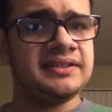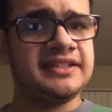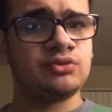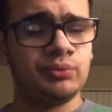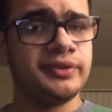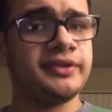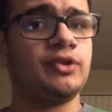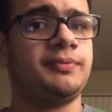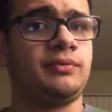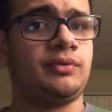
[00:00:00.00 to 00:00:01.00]
is really
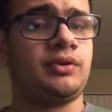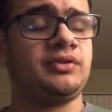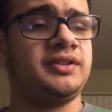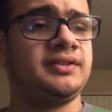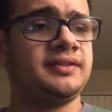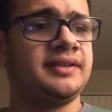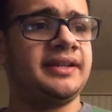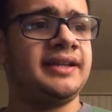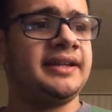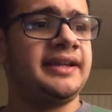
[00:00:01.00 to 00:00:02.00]
open world,
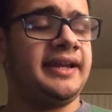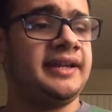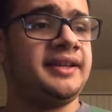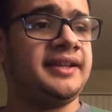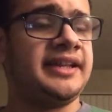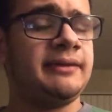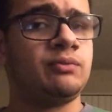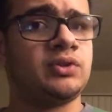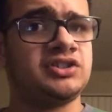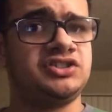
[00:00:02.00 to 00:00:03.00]
and the
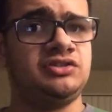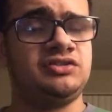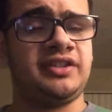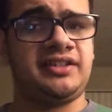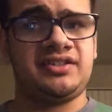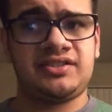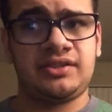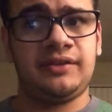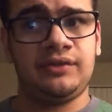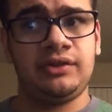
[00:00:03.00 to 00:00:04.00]
game wants you to like
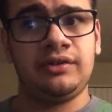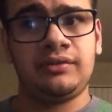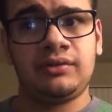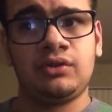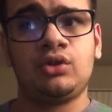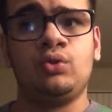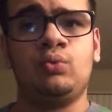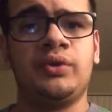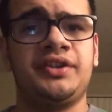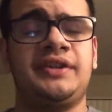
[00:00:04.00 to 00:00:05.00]
discover
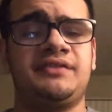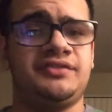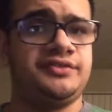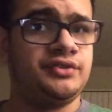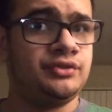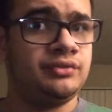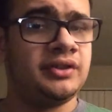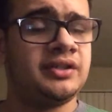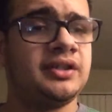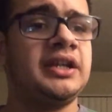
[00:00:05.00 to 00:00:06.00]
what you have to
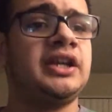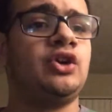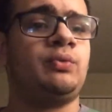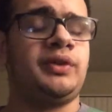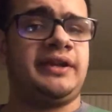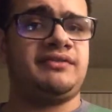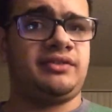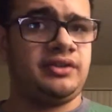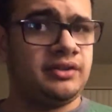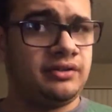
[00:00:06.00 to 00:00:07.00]
do, where you have to
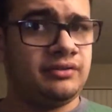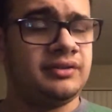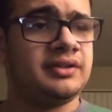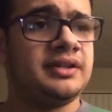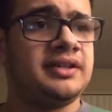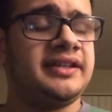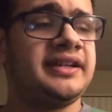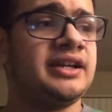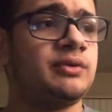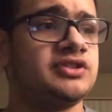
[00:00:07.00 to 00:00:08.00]
go. They
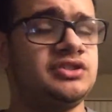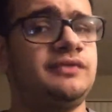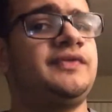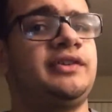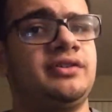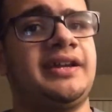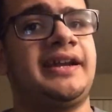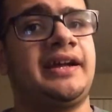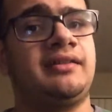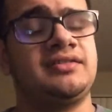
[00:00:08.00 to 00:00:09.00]
kind of want you to figure
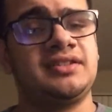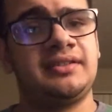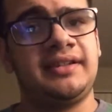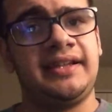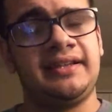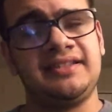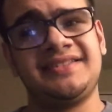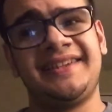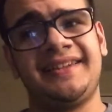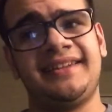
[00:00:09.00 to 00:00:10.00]
that out. In the
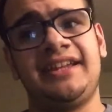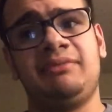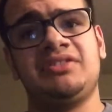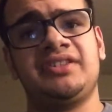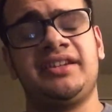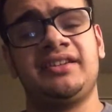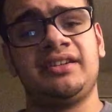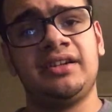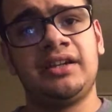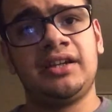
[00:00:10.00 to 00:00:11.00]
second game, it's
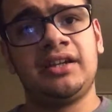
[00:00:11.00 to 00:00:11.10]
like